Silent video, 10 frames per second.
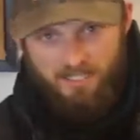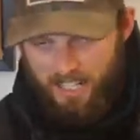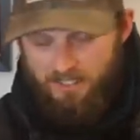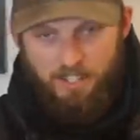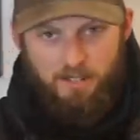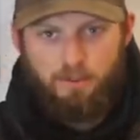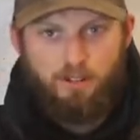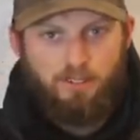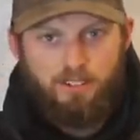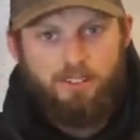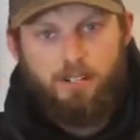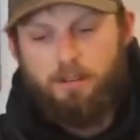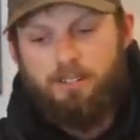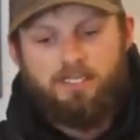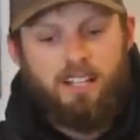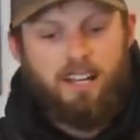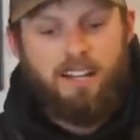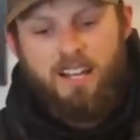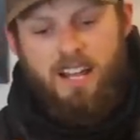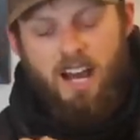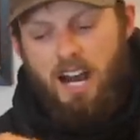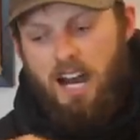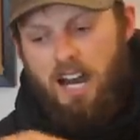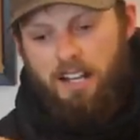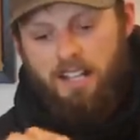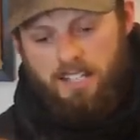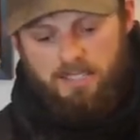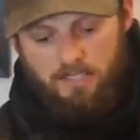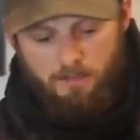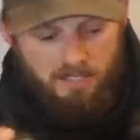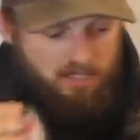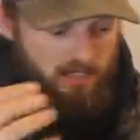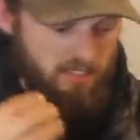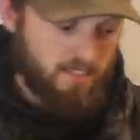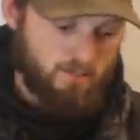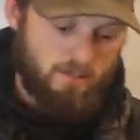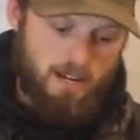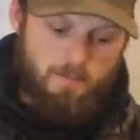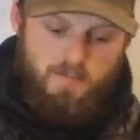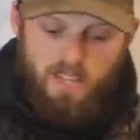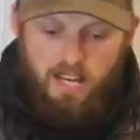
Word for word: you're never gonna put over 30 pounds of line on something like this, right?